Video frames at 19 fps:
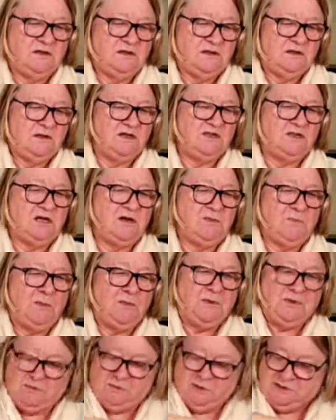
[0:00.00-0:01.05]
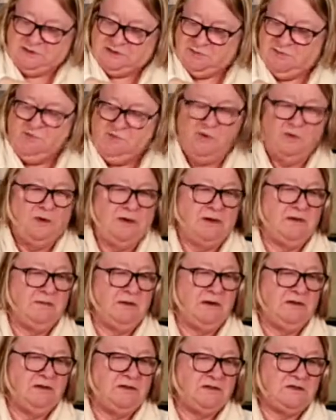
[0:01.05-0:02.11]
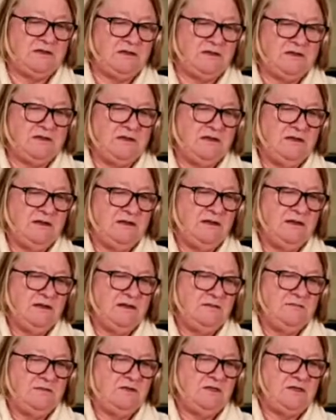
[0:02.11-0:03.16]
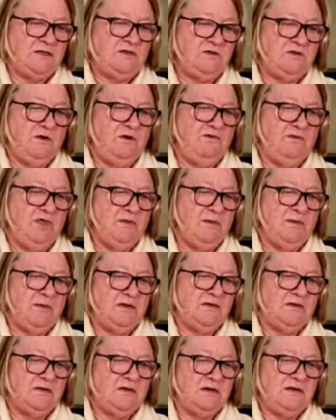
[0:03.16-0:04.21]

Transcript: Actually, I could probably do the small one, to be honest. But this will do for the moment.